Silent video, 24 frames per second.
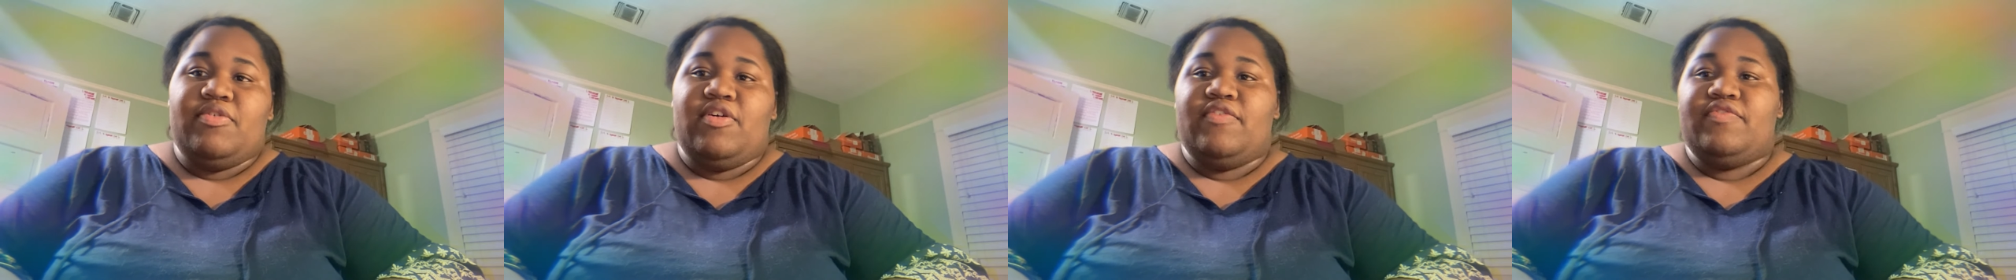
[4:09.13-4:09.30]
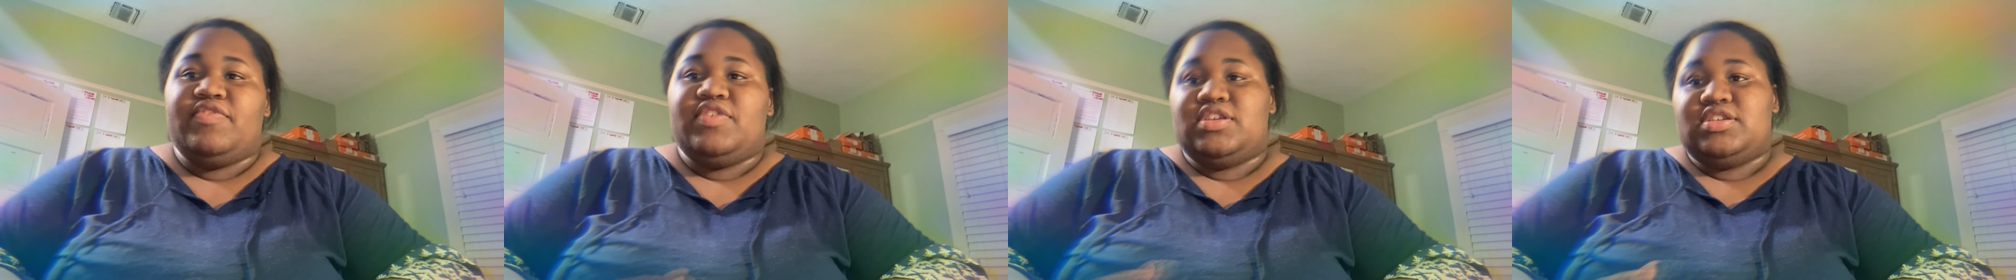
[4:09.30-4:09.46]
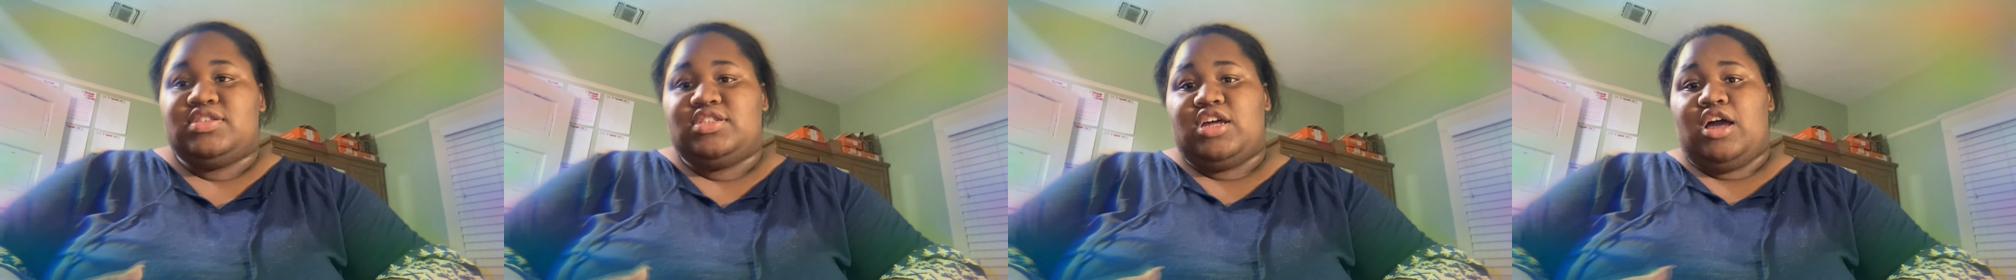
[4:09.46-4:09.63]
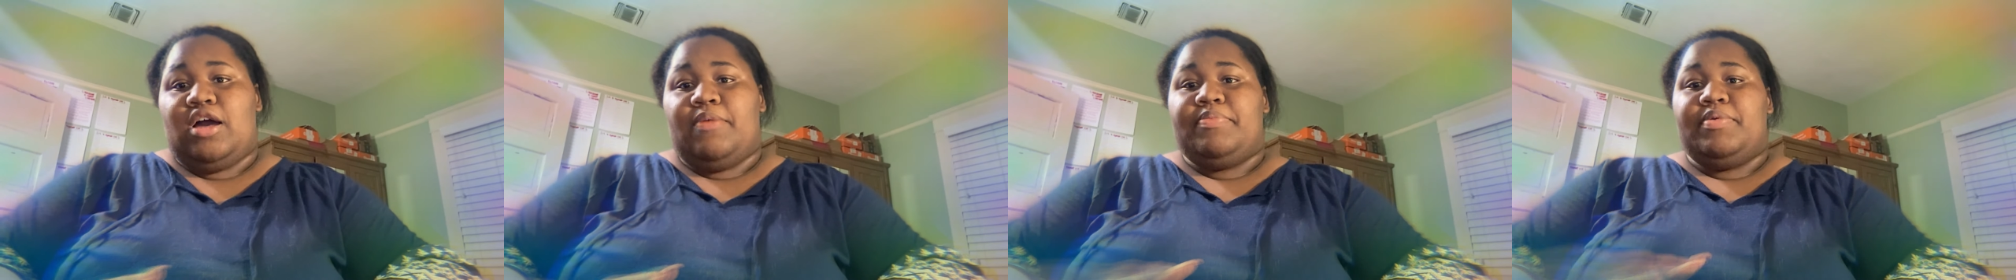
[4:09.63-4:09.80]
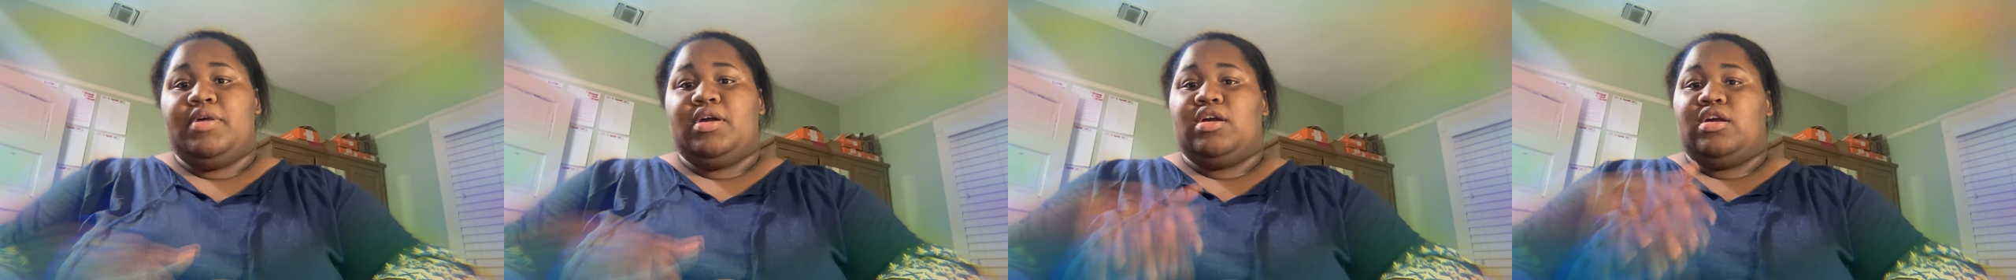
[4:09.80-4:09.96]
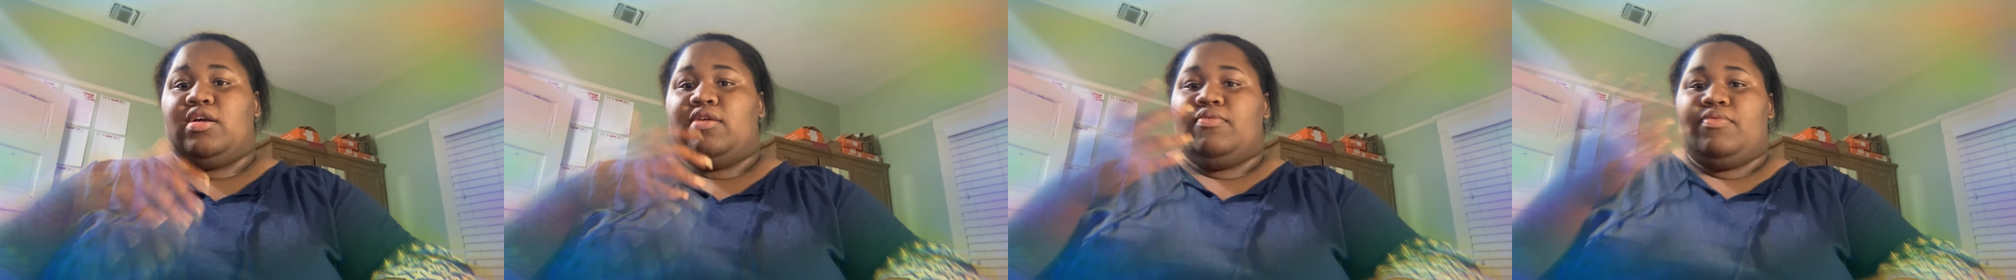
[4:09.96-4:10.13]
of this
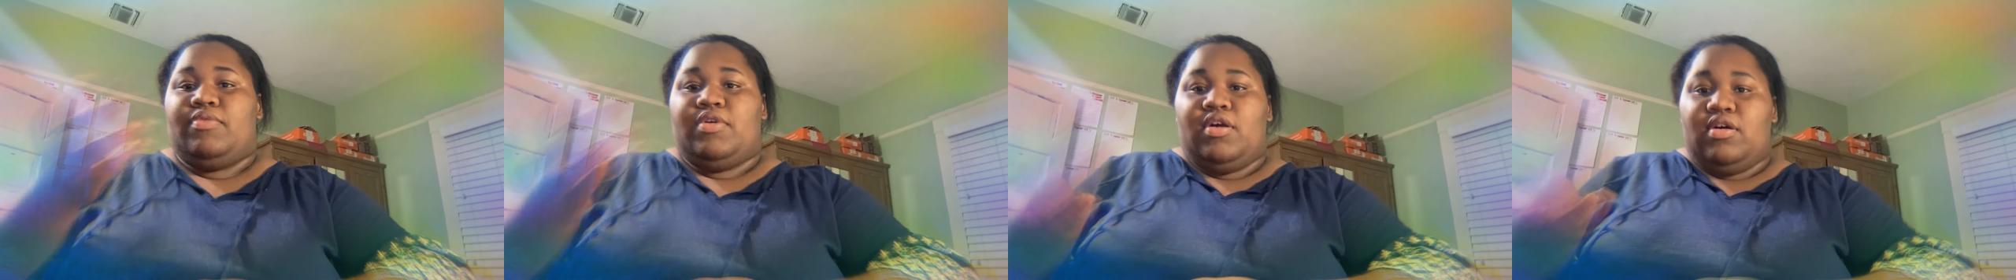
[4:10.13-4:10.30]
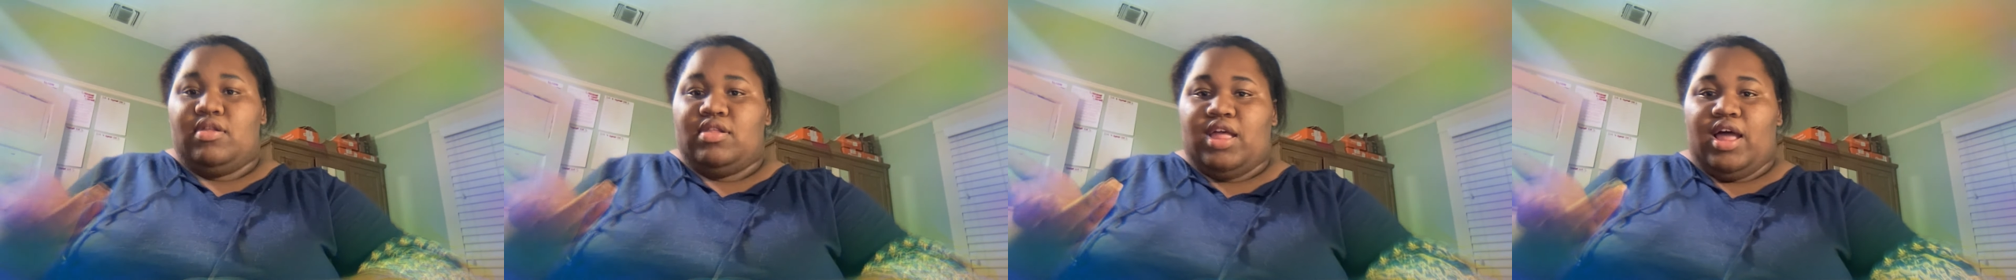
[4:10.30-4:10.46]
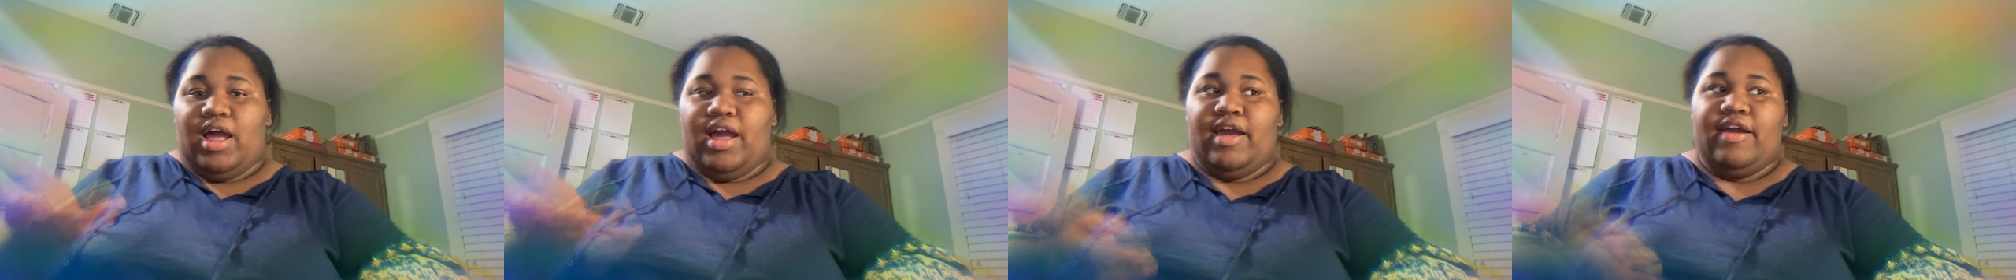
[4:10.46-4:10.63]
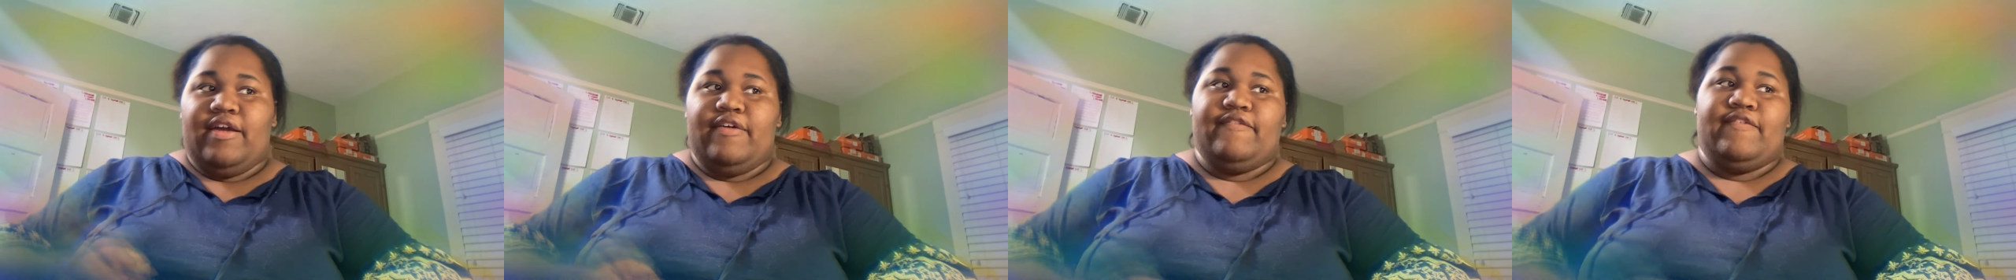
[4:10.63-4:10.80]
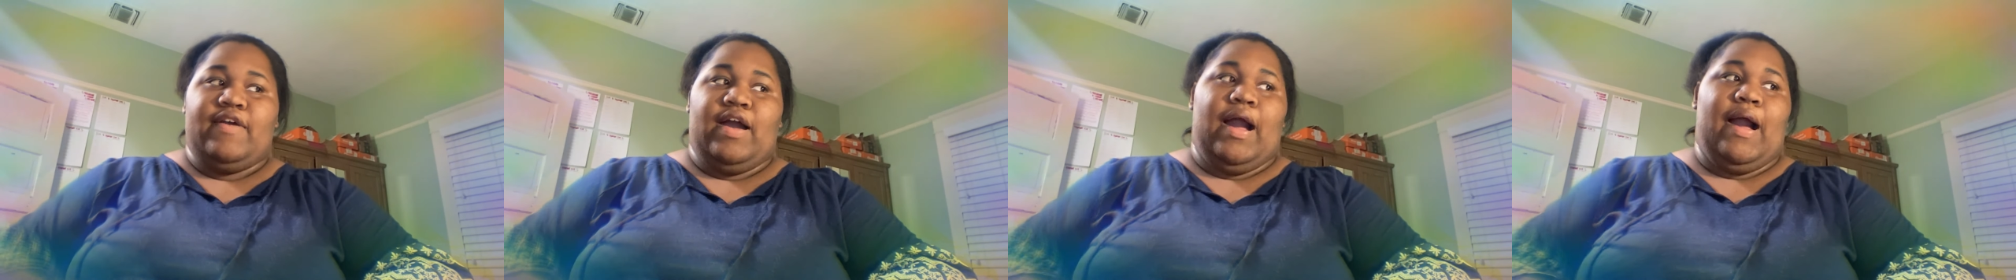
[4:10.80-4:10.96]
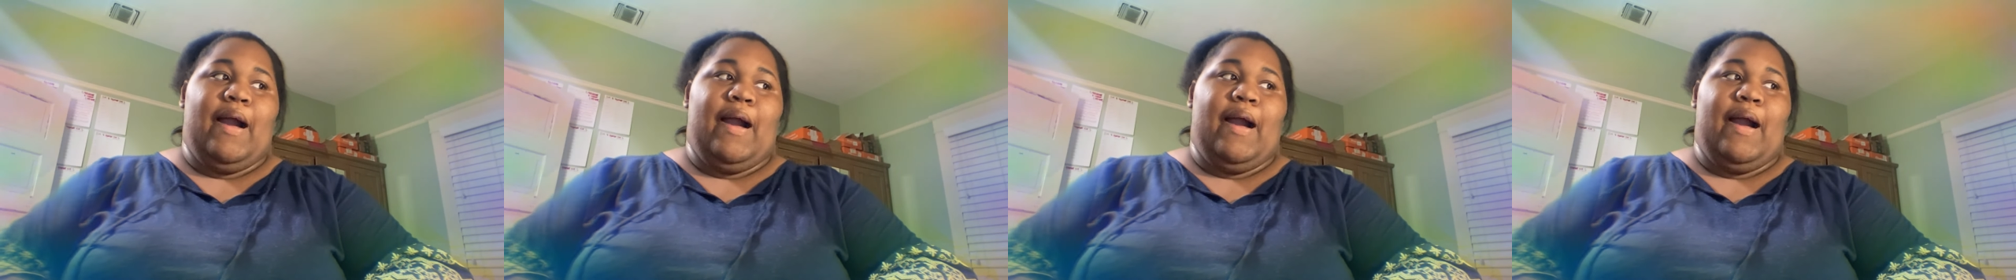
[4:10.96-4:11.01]
topic in real life,